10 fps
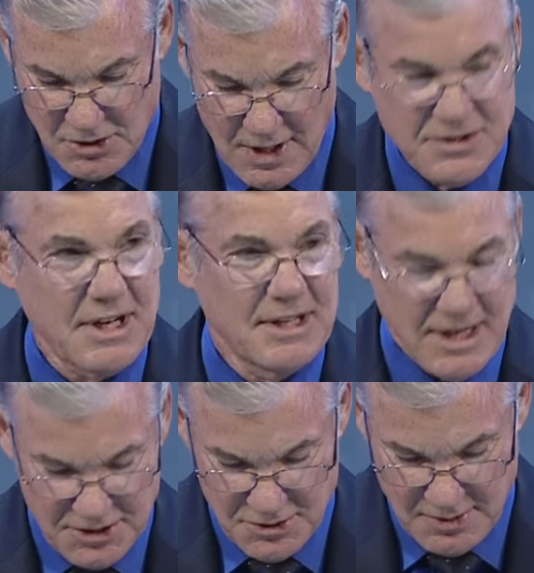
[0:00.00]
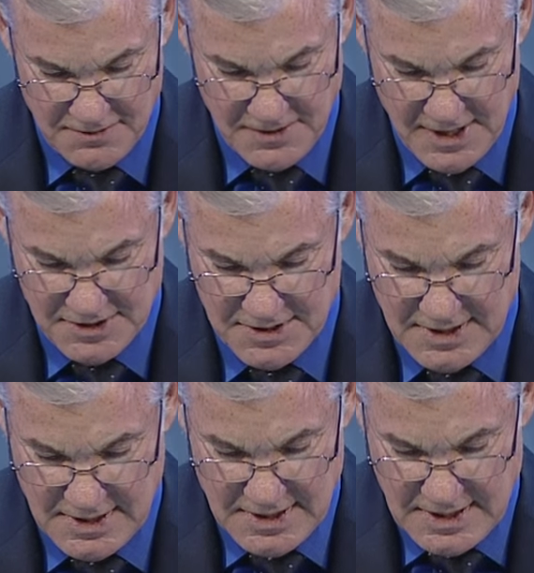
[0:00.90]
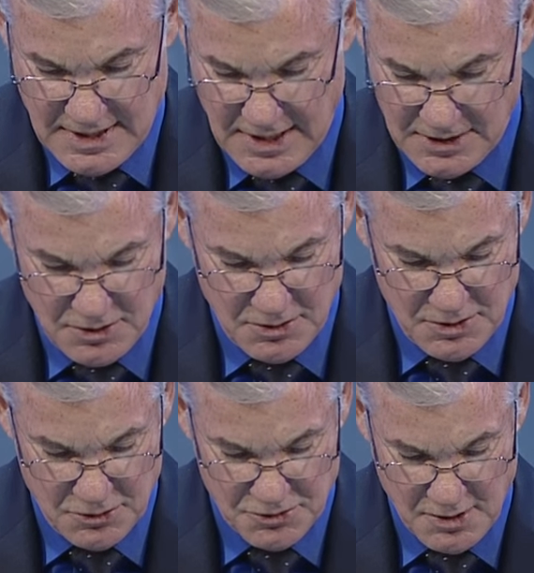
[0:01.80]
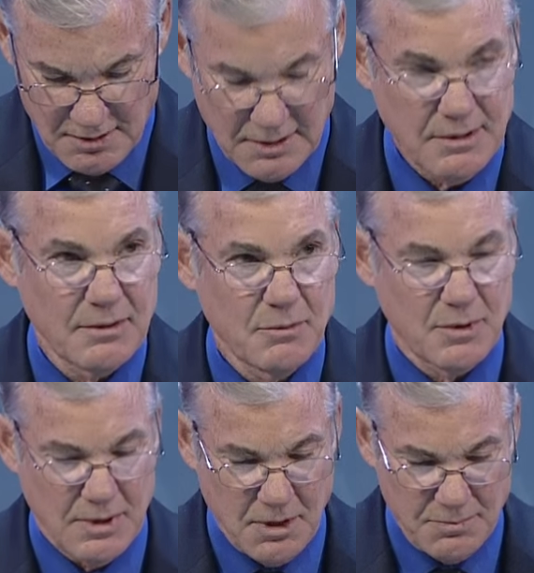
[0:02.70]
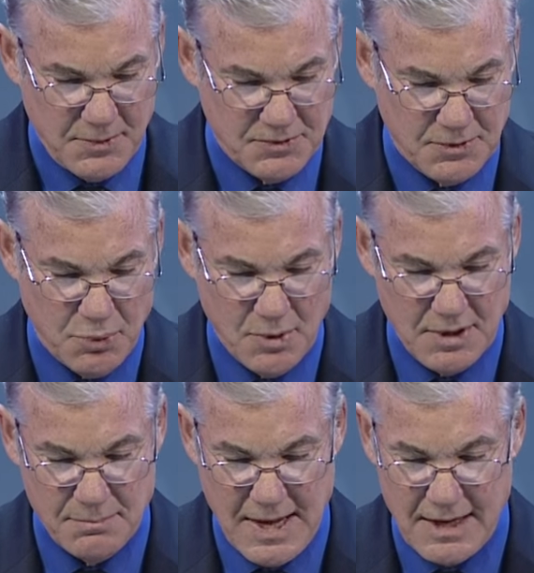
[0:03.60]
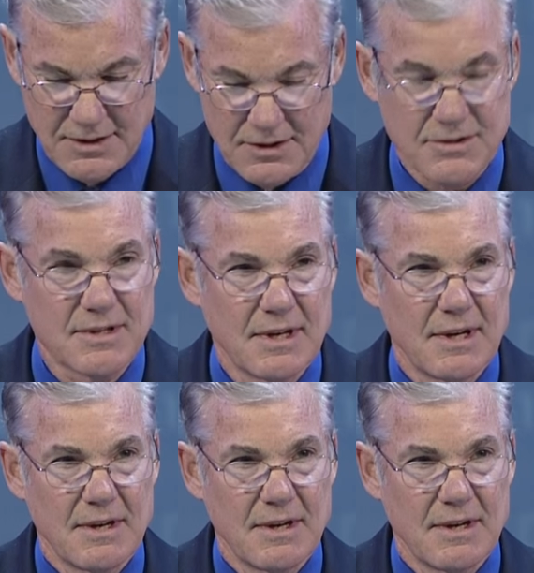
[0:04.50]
So I say yes to invest, and I know that you strongly will help support and back these.